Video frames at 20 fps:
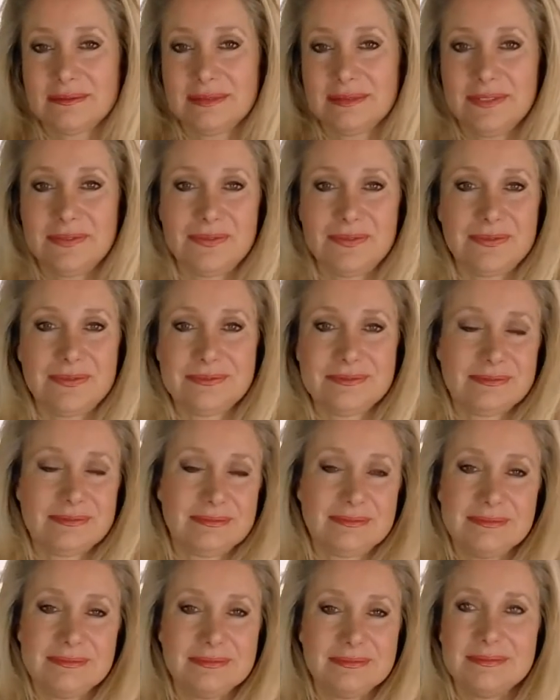if,
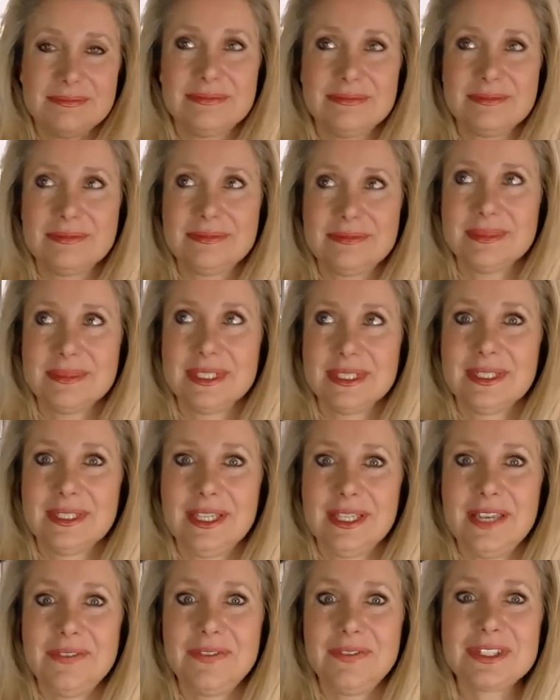
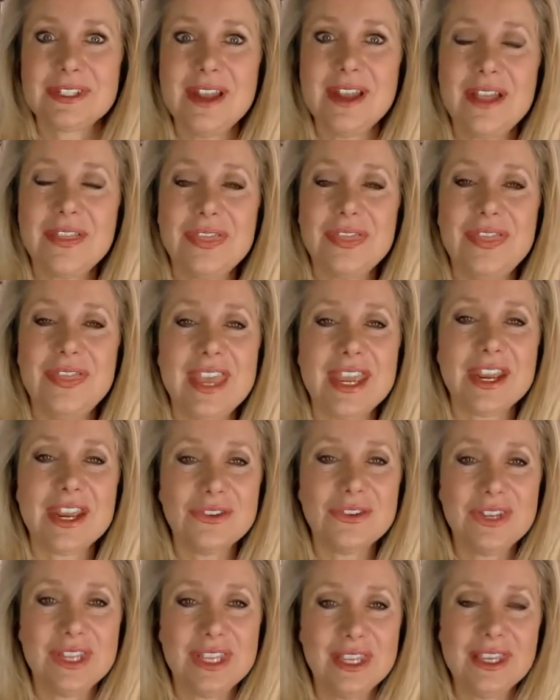if it's not their
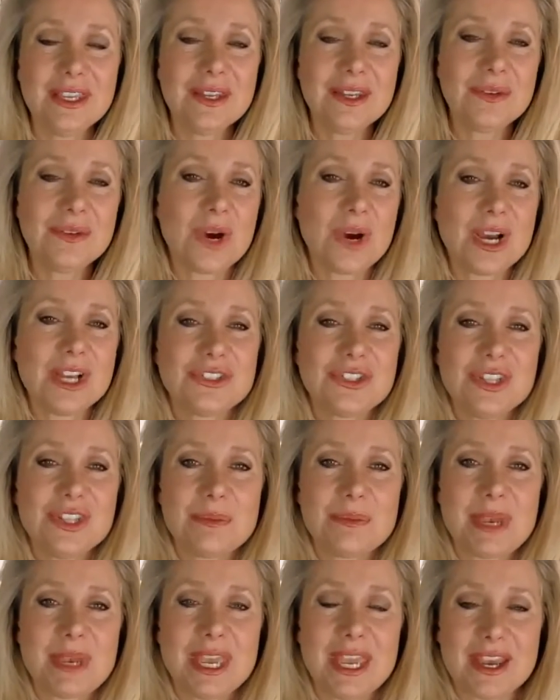need, why should they
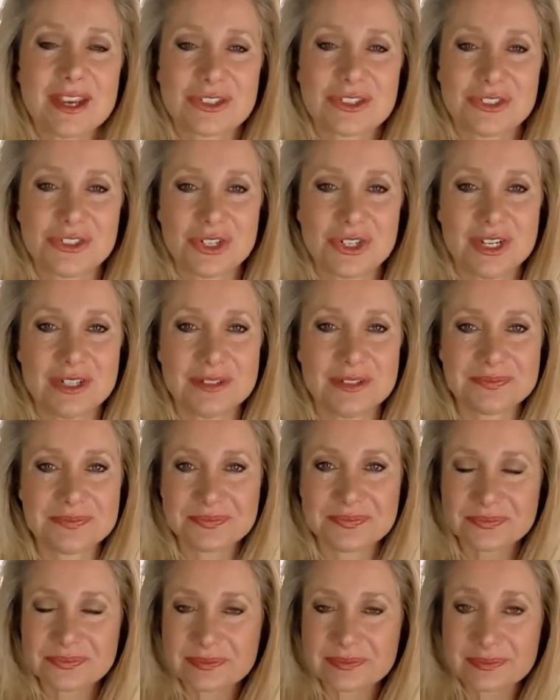pay extra?
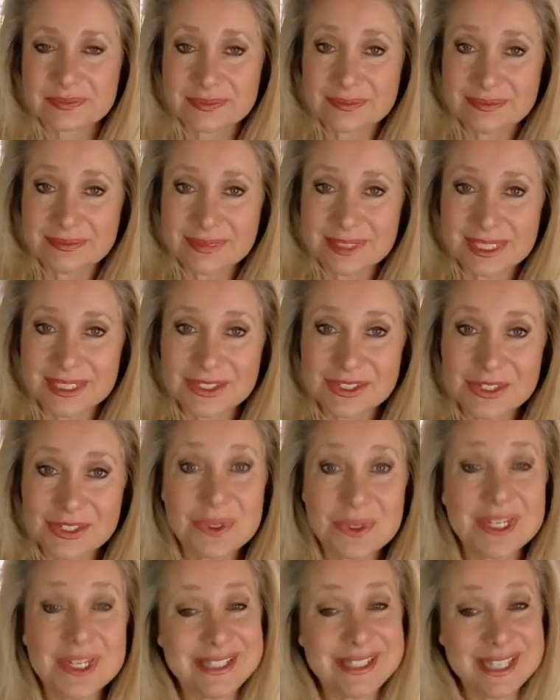Mm-hmm. So,
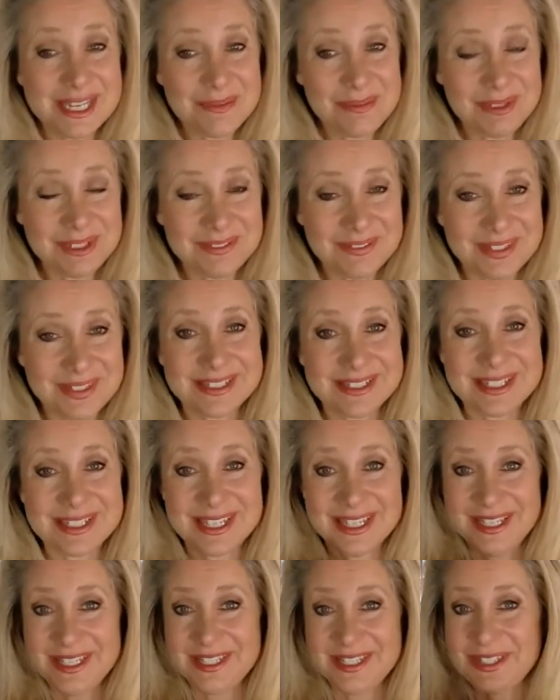an example of this,
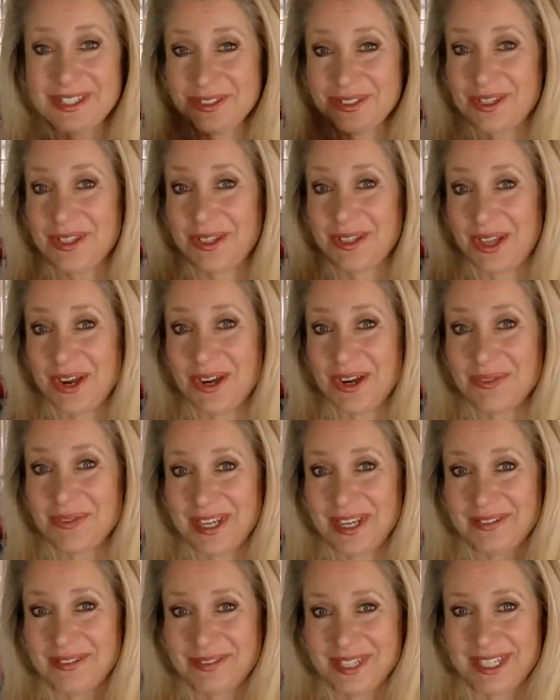and this is the long
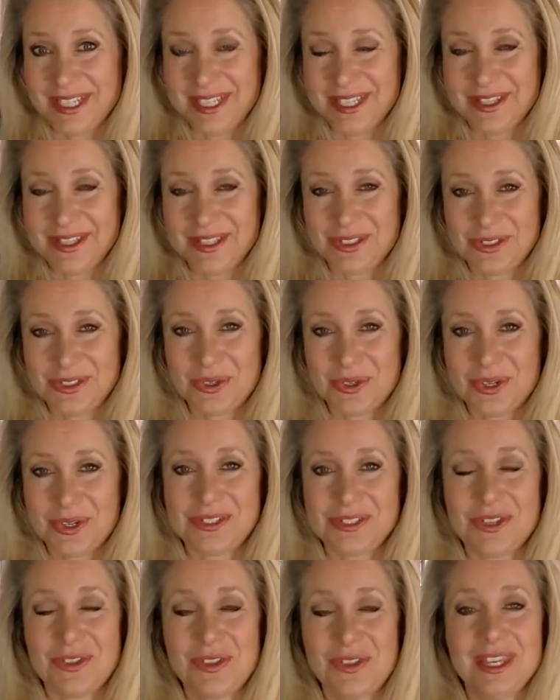way of telling the story
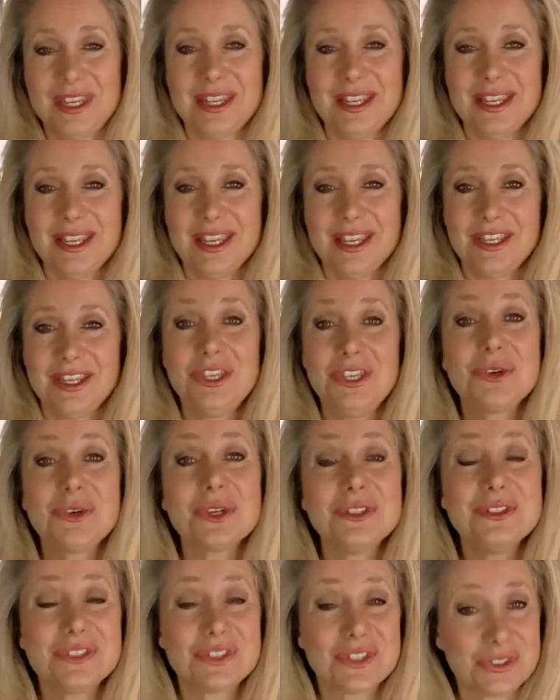so that you
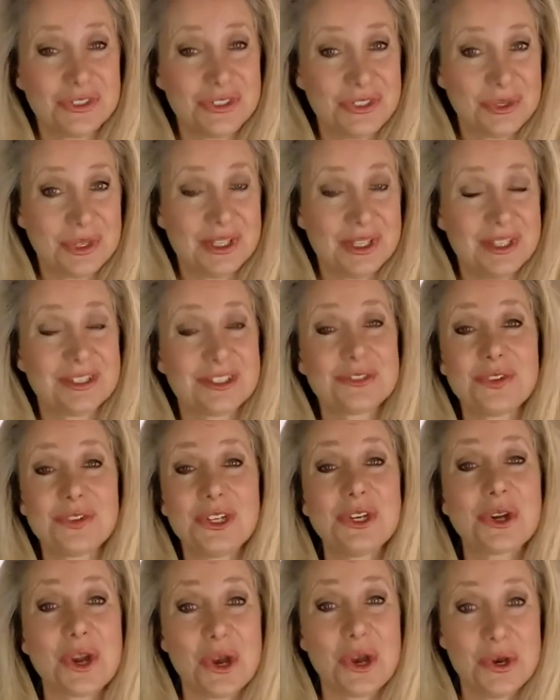can start doing this for
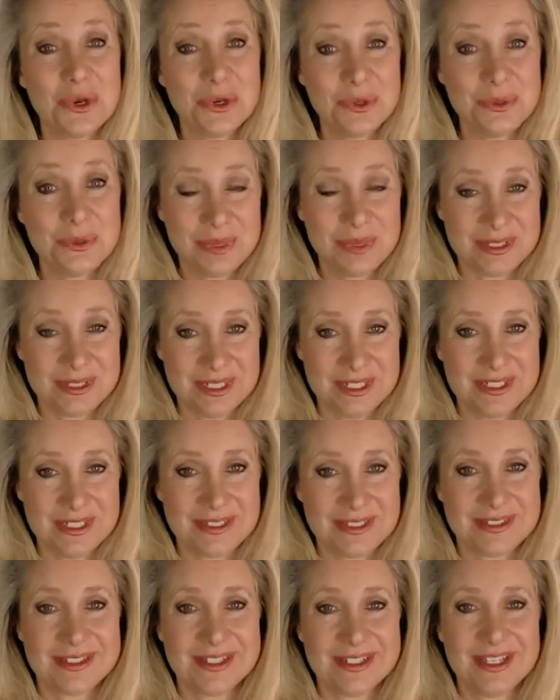your own
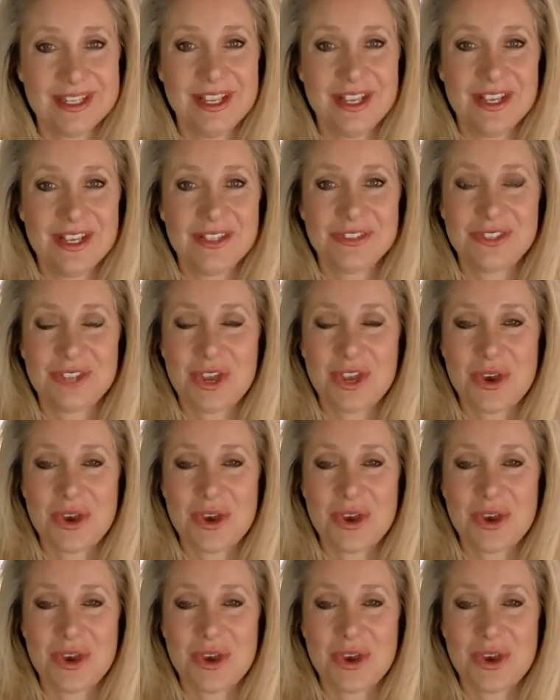business. So